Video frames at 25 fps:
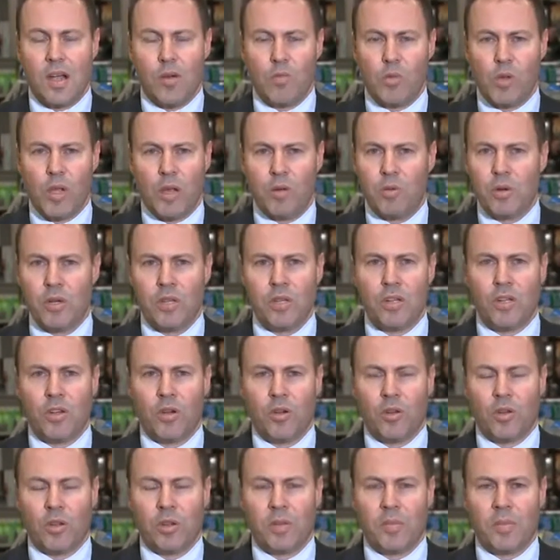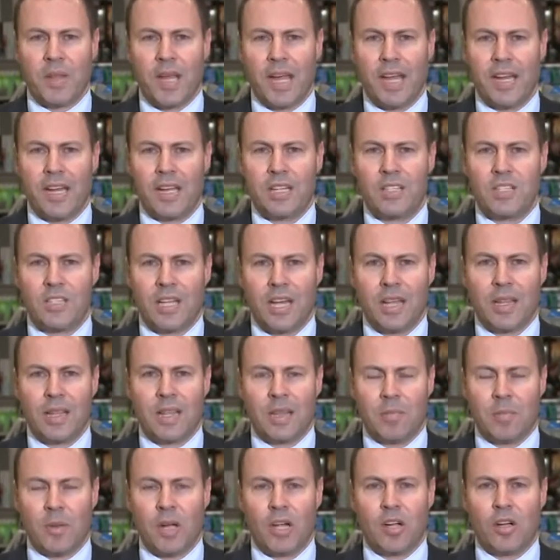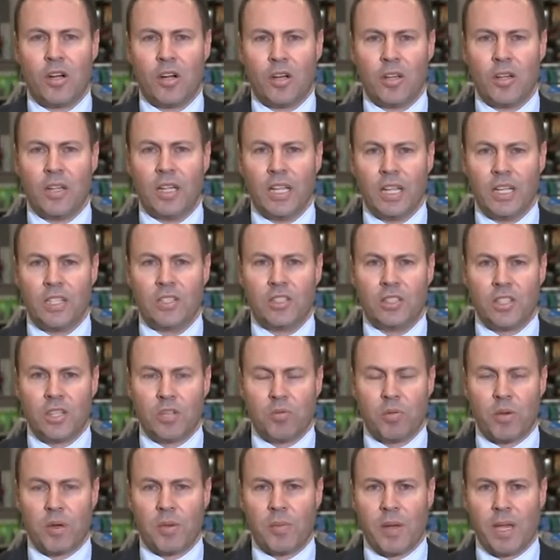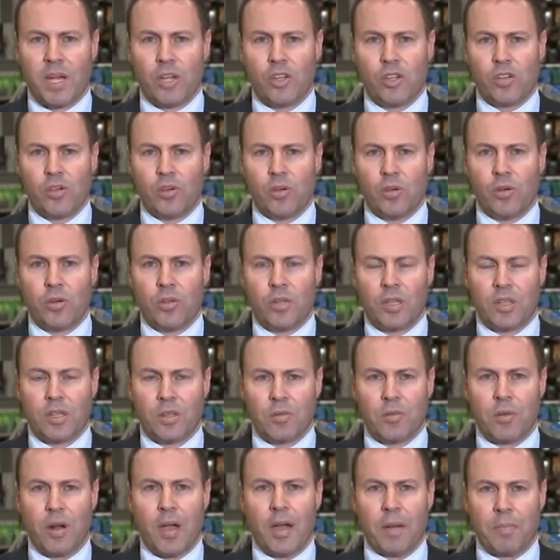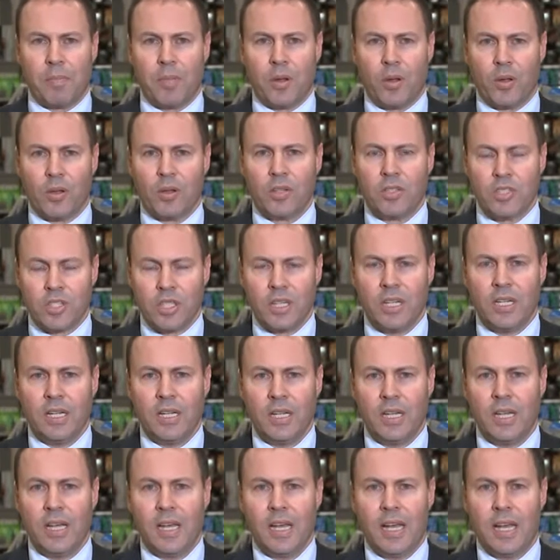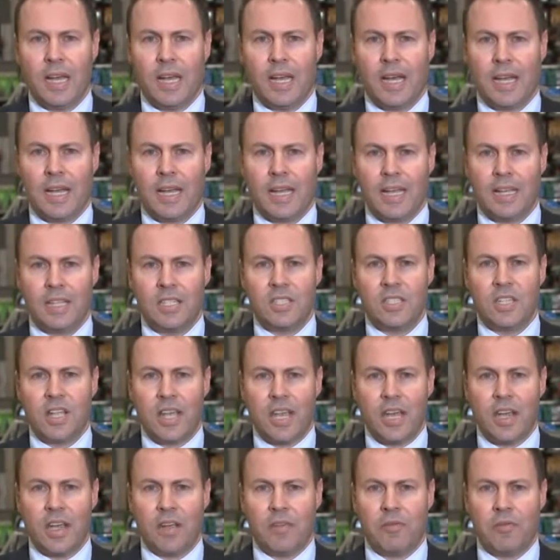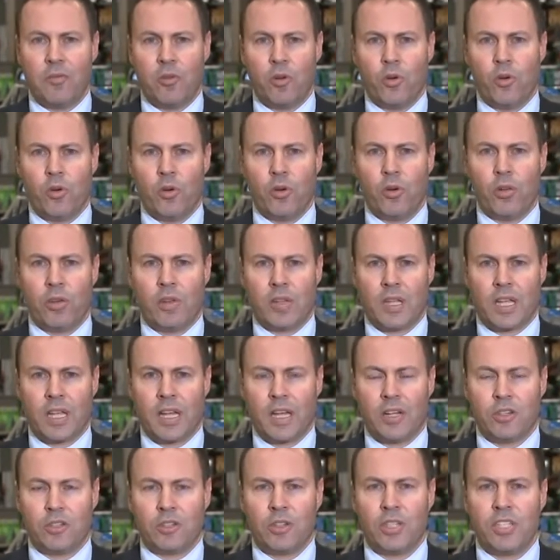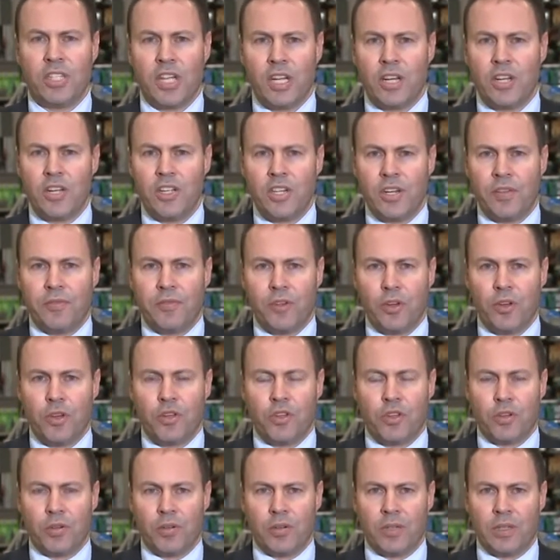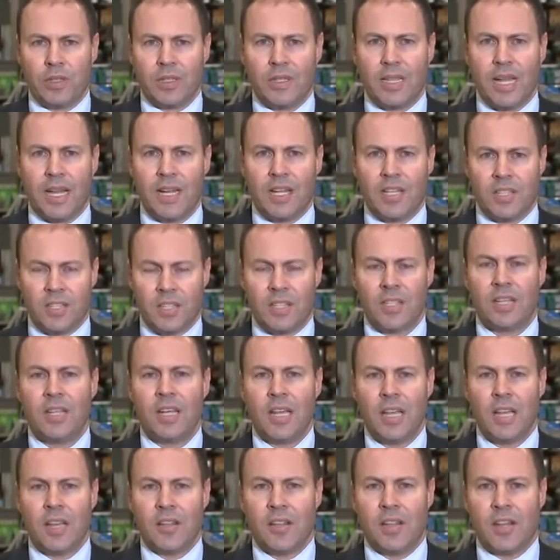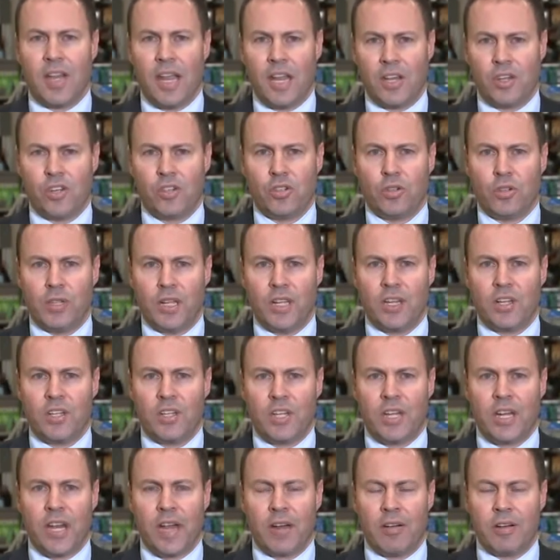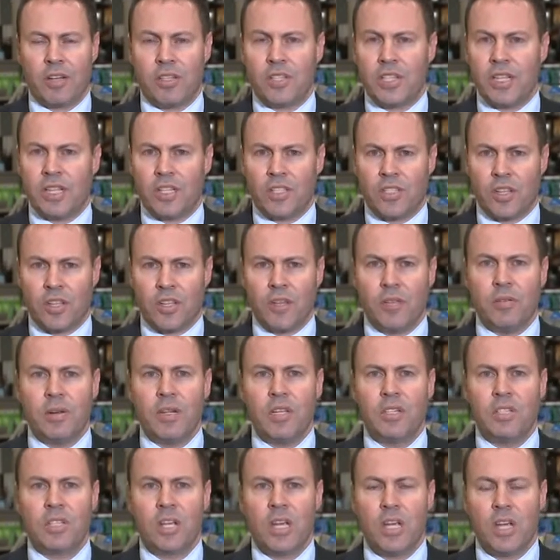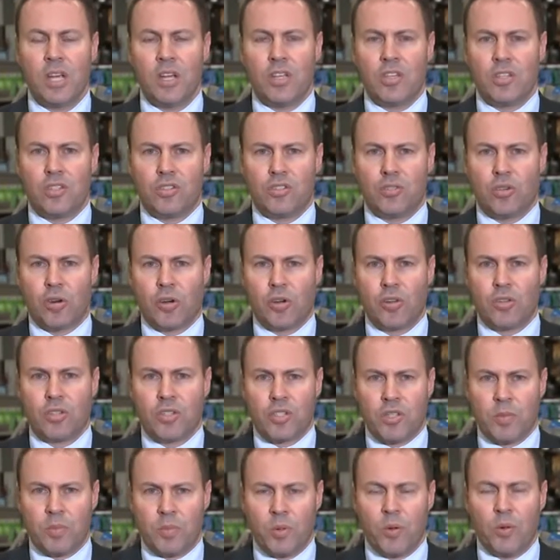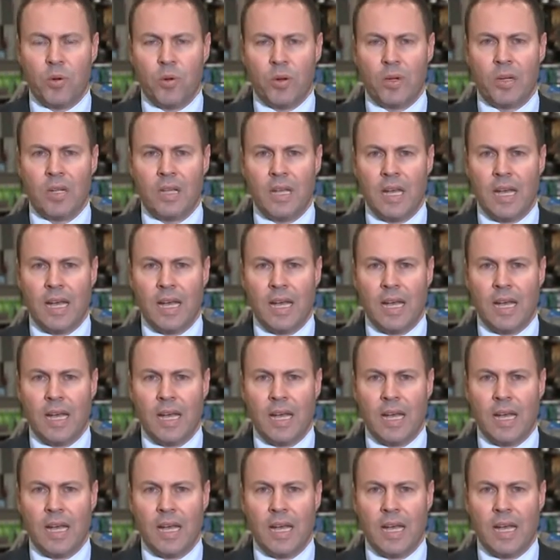Well, I wouldn't call them that. I'd say that my colleagues just want to make sure that the right policy is there for the country's energy future, and that is the National Energy Guarantee. So there is strong support